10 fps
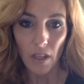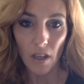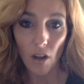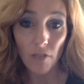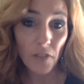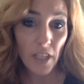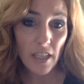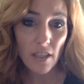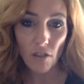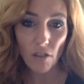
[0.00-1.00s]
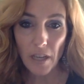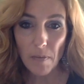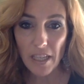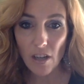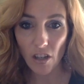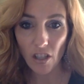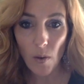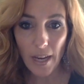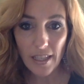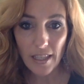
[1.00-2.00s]
our friends, our family, our
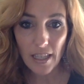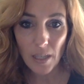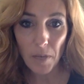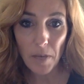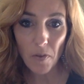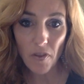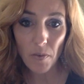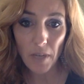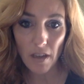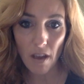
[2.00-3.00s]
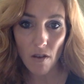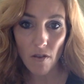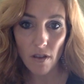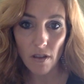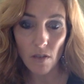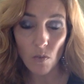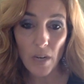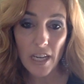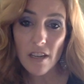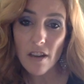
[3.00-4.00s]
acquaintances, people that we
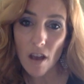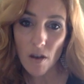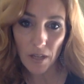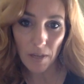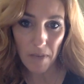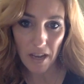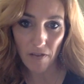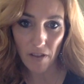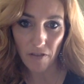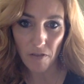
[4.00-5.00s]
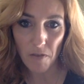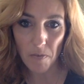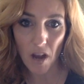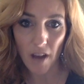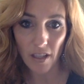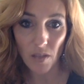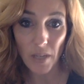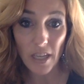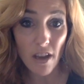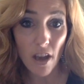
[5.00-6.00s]
know could benefit from our products,
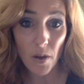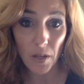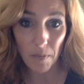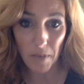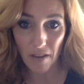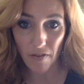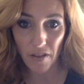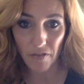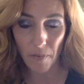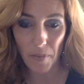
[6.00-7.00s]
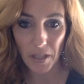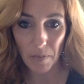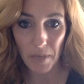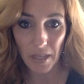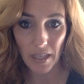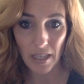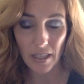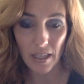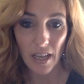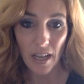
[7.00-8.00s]
we know could benefit from this
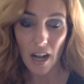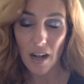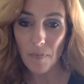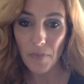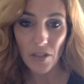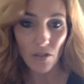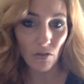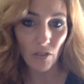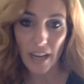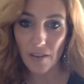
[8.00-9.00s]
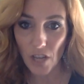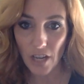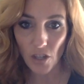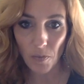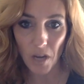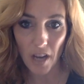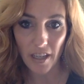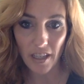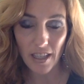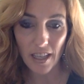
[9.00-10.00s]
business. These are life-changing
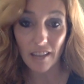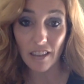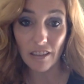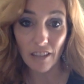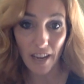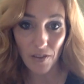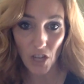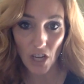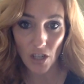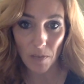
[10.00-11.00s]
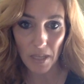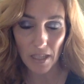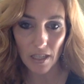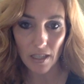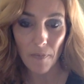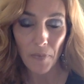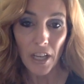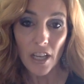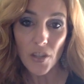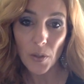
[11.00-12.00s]
products and a life-changing business.
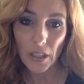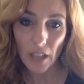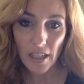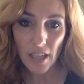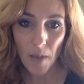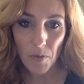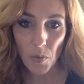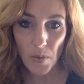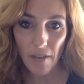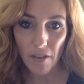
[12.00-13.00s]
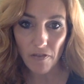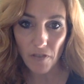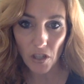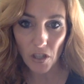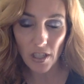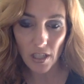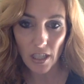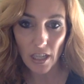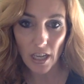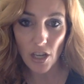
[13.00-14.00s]
So a lot of times when we have
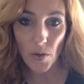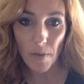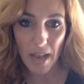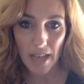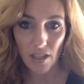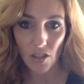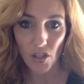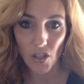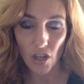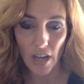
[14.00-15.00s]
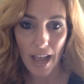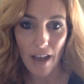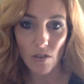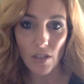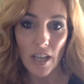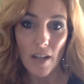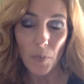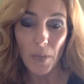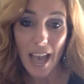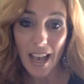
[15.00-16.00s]
a new ambassador start out,
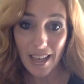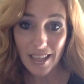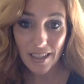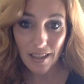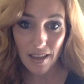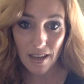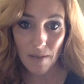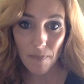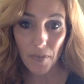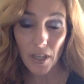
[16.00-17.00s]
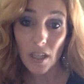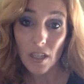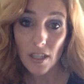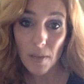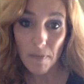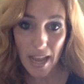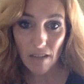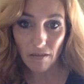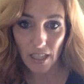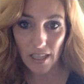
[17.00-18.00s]
we ask them to make a
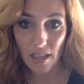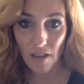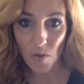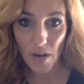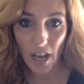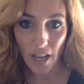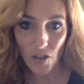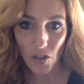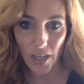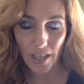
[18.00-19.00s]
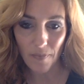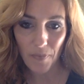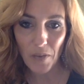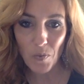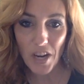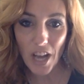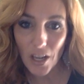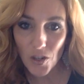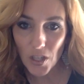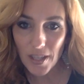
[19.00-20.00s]
list of 100. And
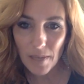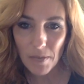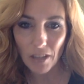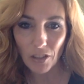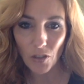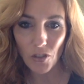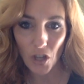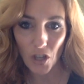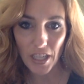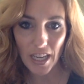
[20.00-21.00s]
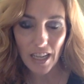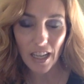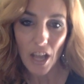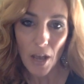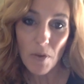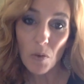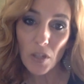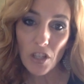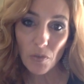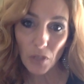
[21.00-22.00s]
100 seems a little daunting, but
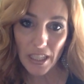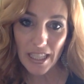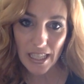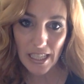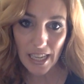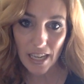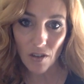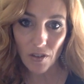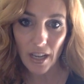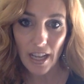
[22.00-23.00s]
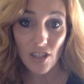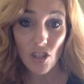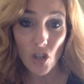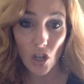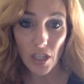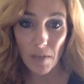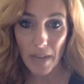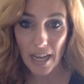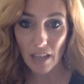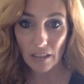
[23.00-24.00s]
when you really sit down and start to
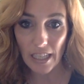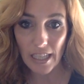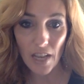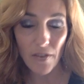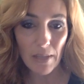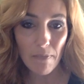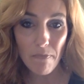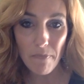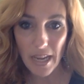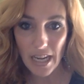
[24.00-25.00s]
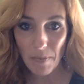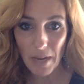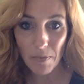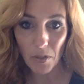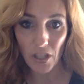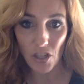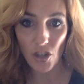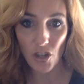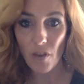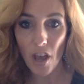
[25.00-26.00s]
make a list of as many people as
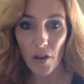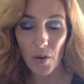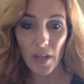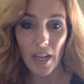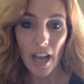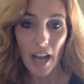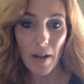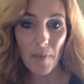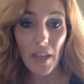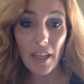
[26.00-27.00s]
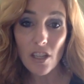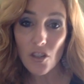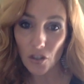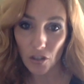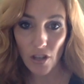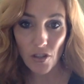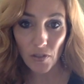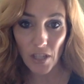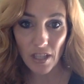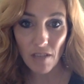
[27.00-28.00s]
you know, that is your close
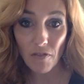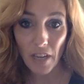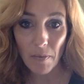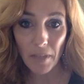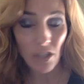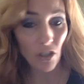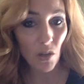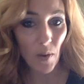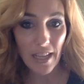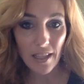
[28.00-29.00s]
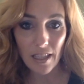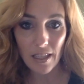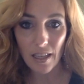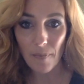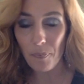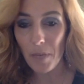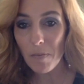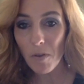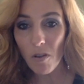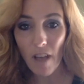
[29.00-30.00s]
friends and family, your acquaintances, people